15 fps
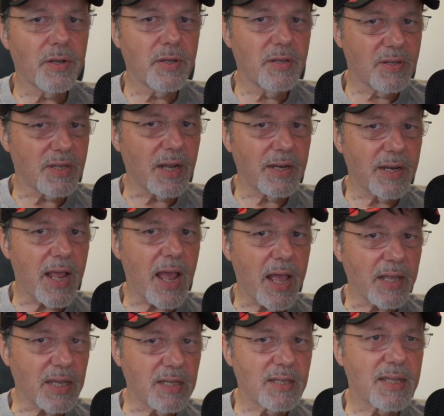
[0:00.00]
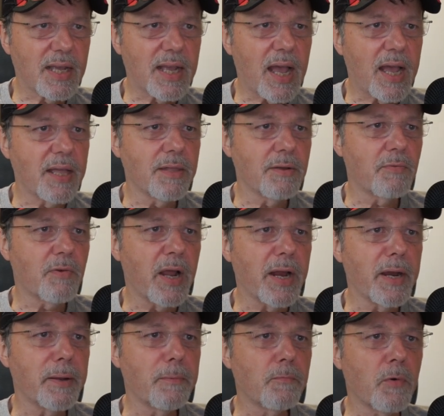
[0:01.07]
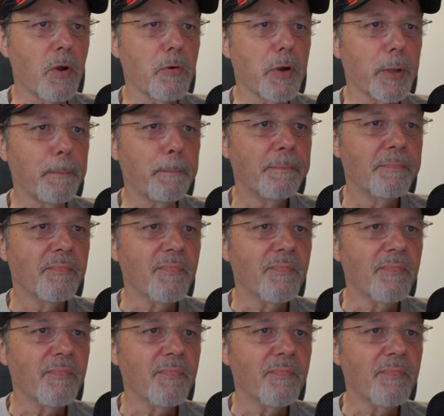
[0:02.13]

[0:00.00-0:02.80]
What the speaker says: said, yeah, he's the guy that wrote it.